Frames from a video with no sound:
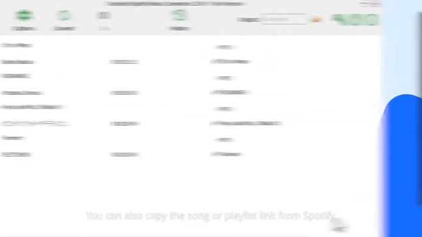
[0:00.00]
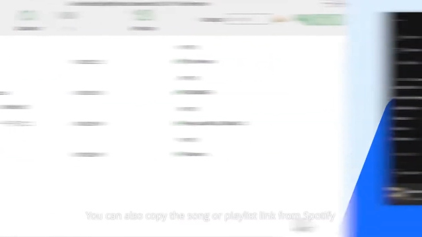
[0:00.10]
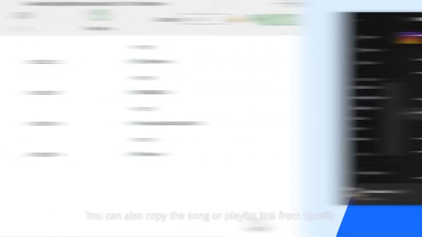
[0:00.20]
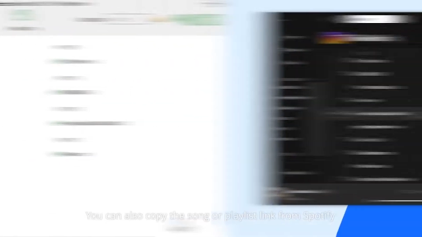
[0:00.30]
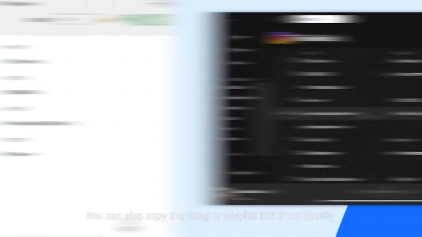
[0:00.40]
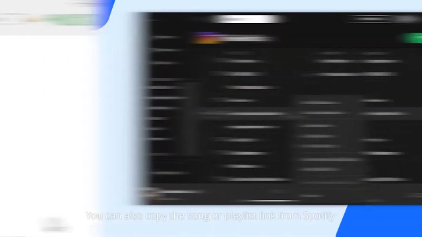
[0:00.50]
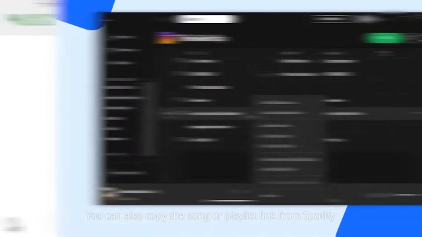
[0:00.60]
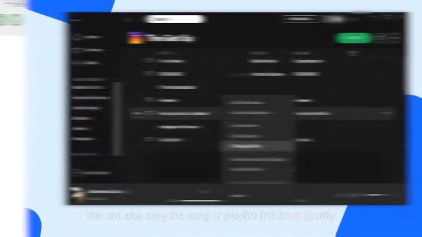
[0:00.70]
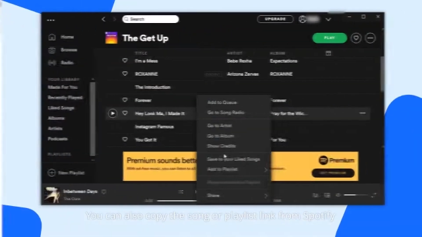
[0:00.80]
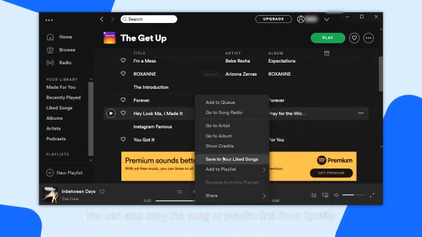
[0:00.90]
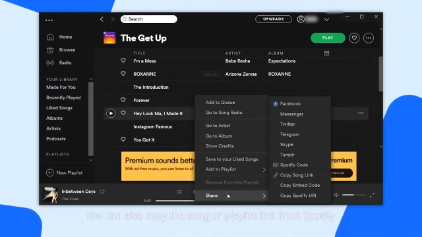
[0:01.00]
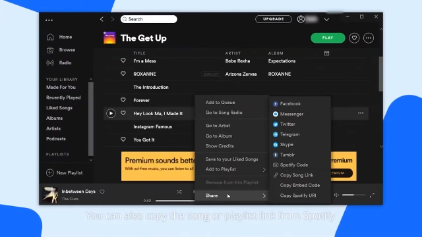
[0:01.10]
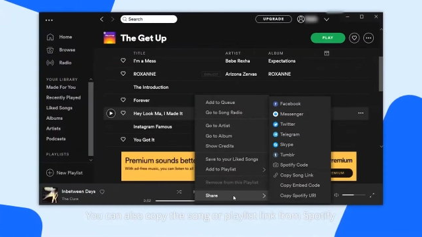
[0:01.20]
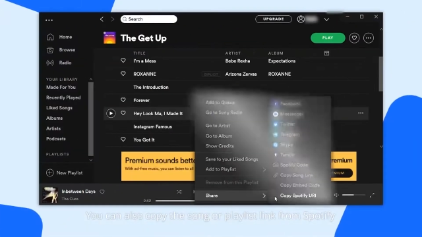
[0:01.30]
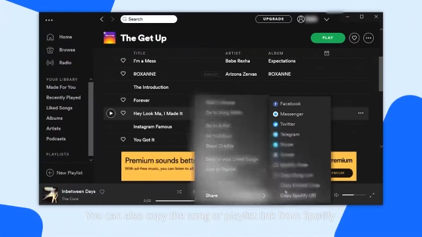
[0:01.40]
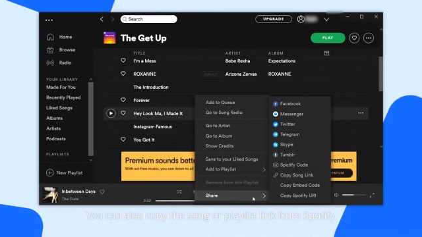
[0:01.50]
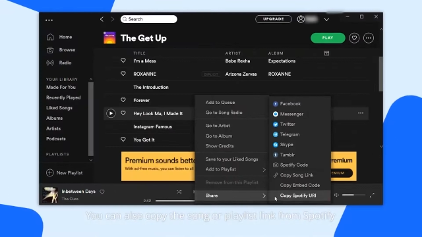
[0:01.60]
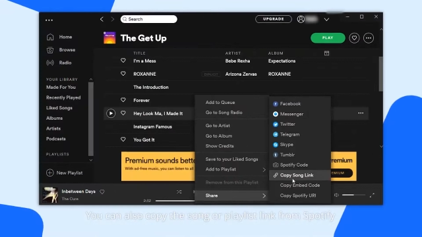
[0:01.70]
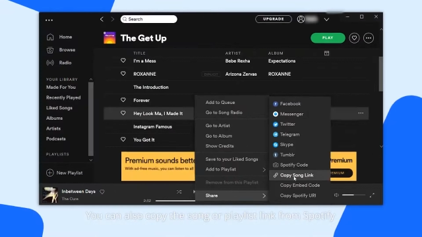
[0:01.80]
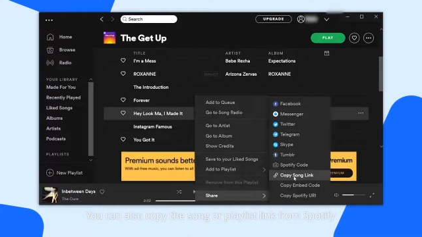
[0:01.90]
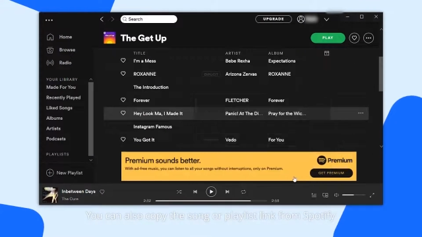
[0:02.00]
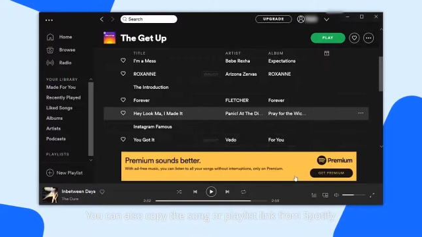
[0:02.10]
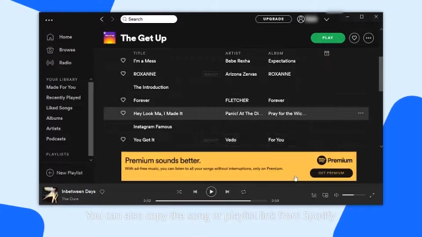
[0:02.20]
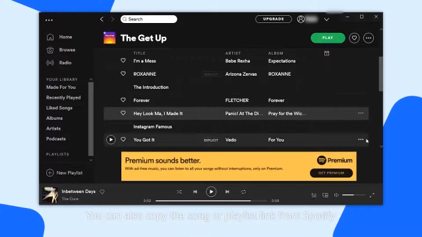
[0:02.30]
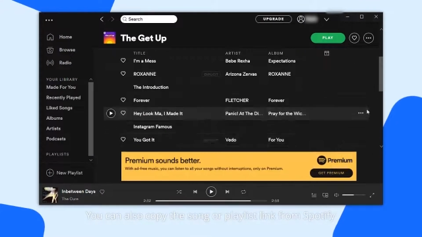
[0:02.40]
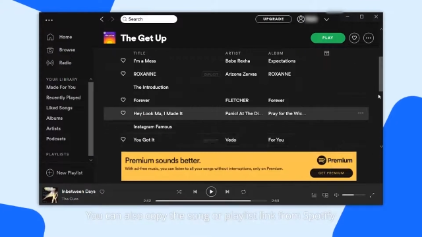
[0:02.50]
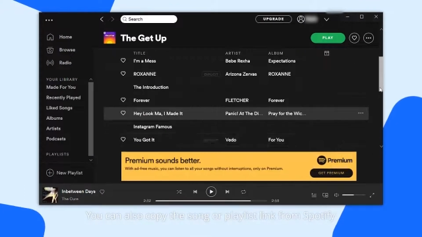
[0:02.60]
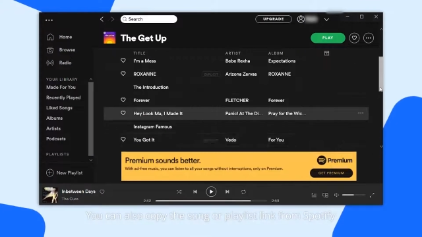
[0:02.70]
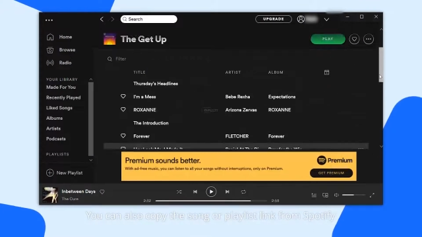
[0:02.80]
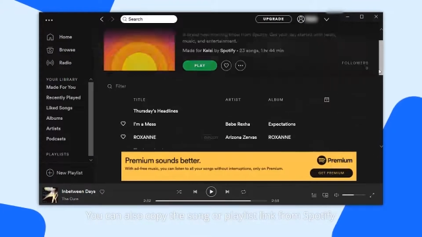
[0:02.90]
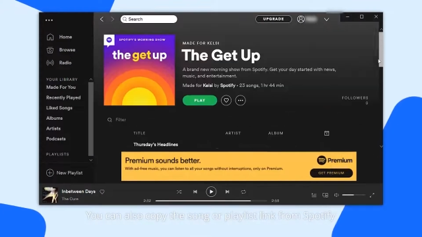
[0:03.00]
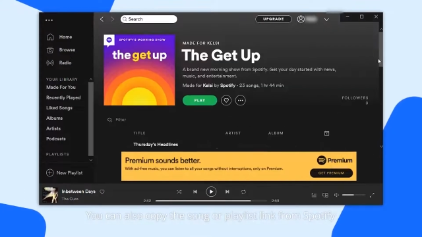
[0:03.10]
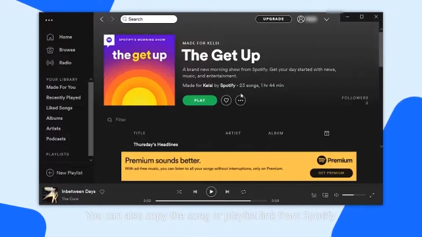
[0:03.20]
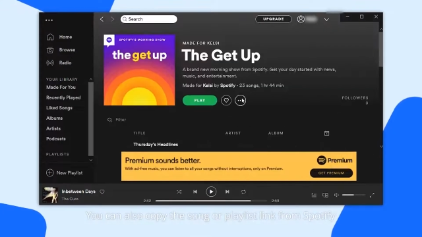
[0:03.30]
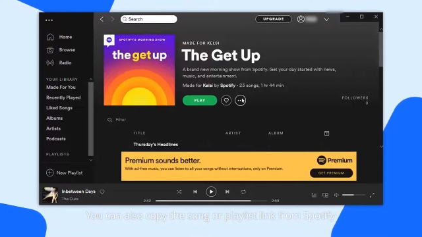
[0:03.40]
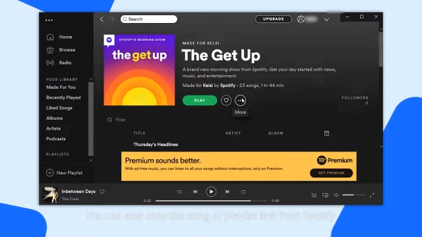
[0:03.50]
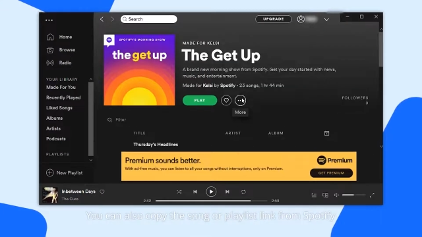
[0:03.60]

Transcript: (no speaker visible)